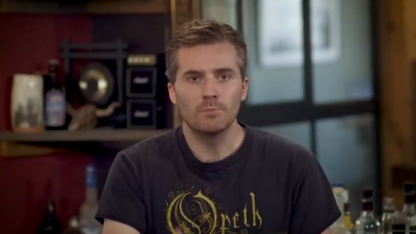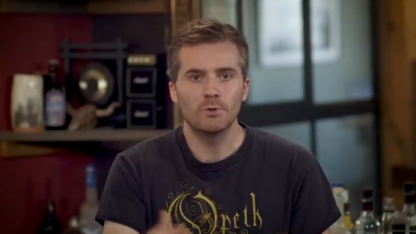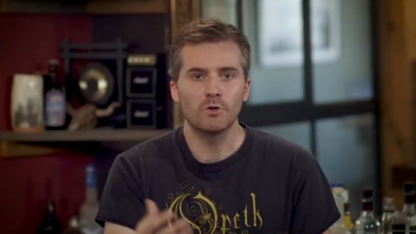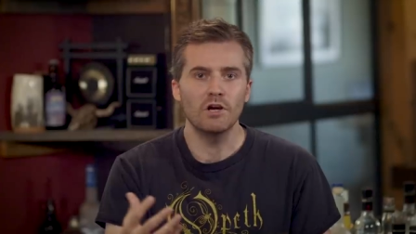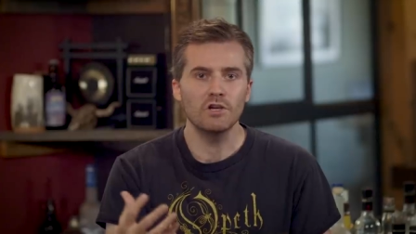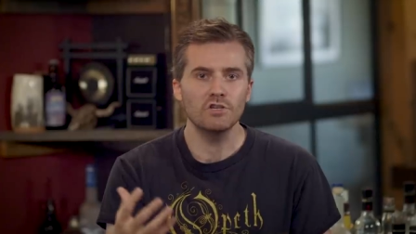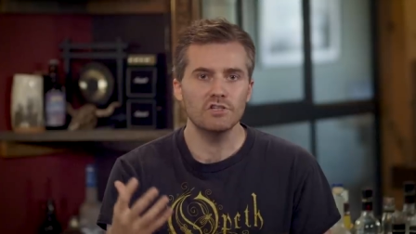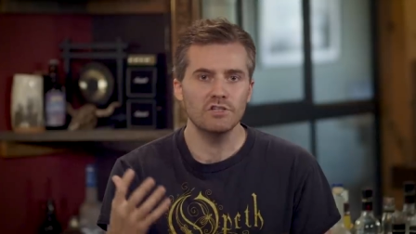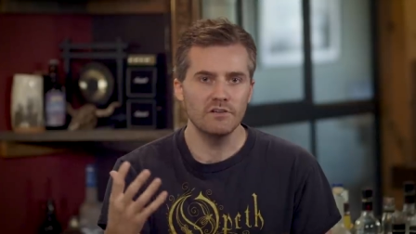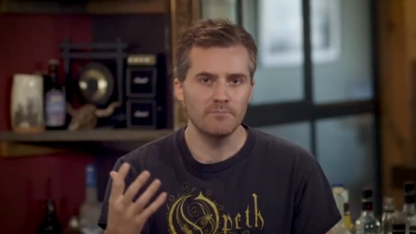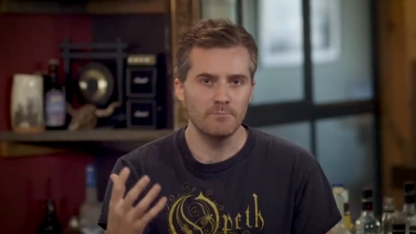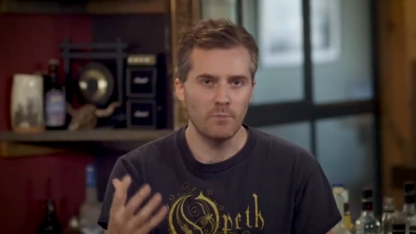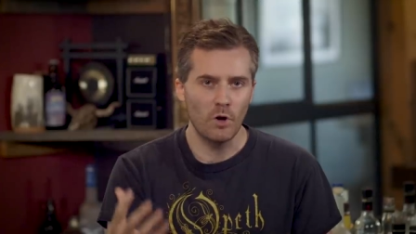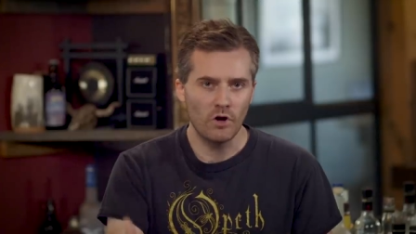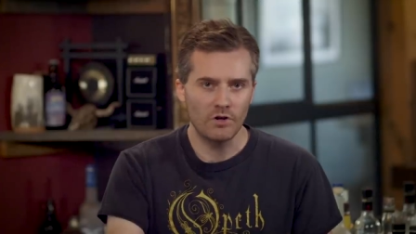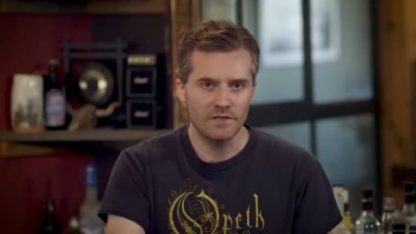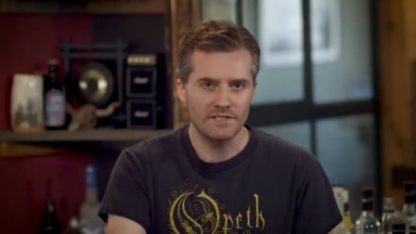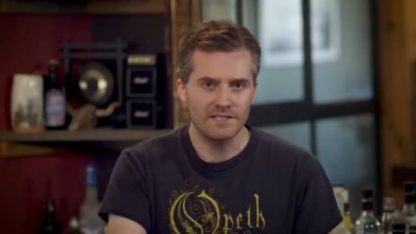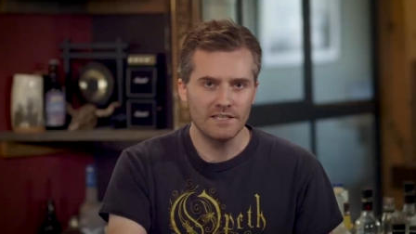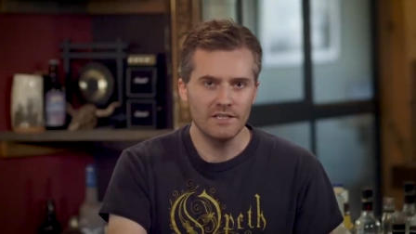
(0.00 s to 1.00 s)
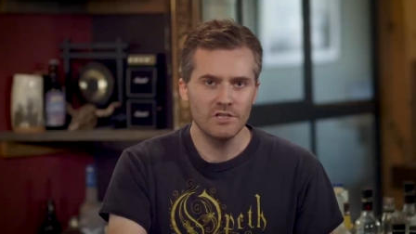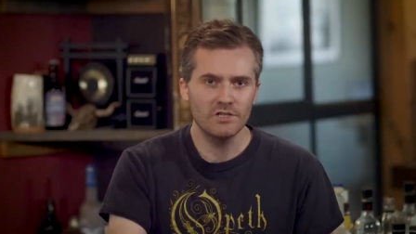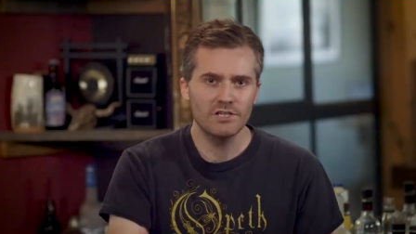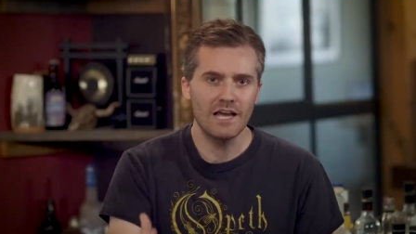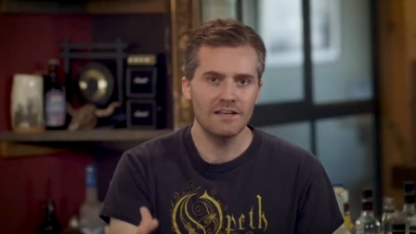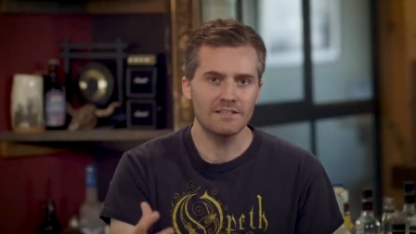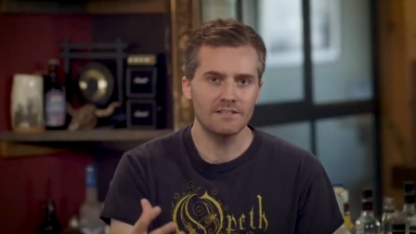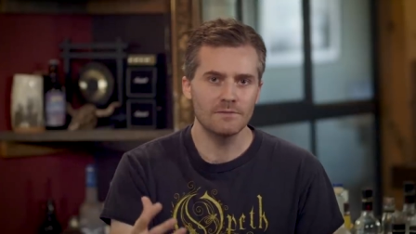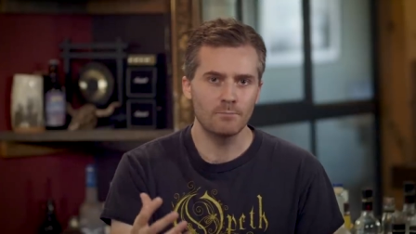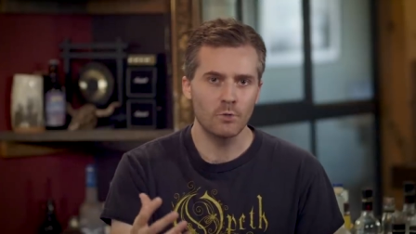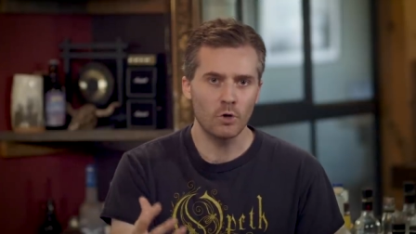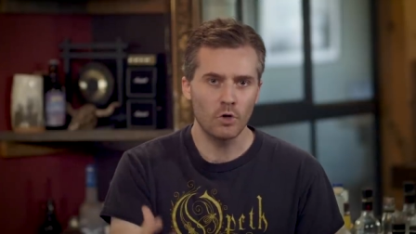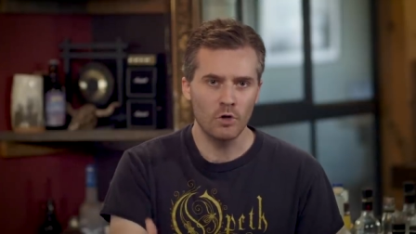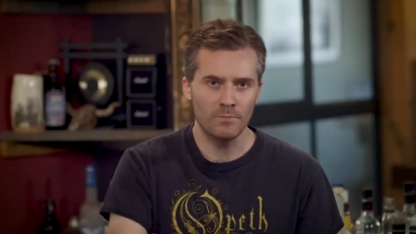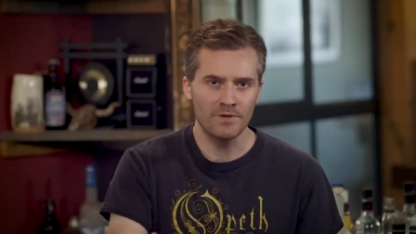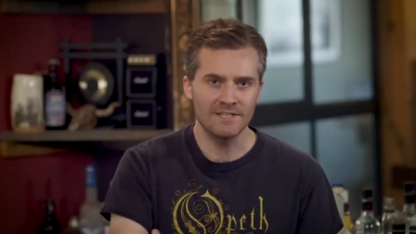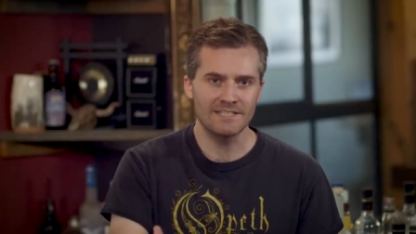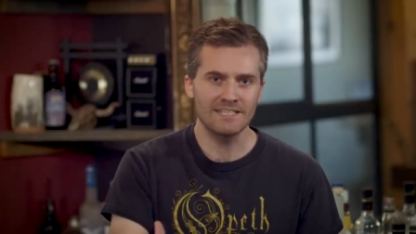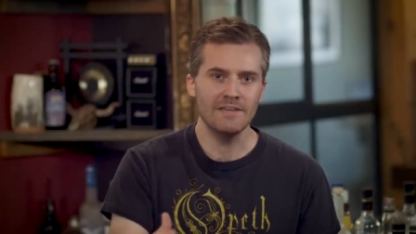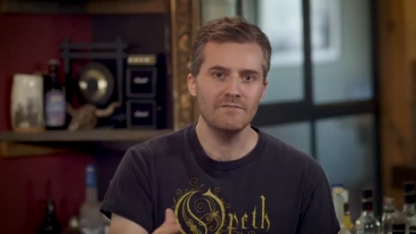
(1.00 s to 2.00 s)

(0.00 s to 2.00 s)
The progression of parts each has a purpose,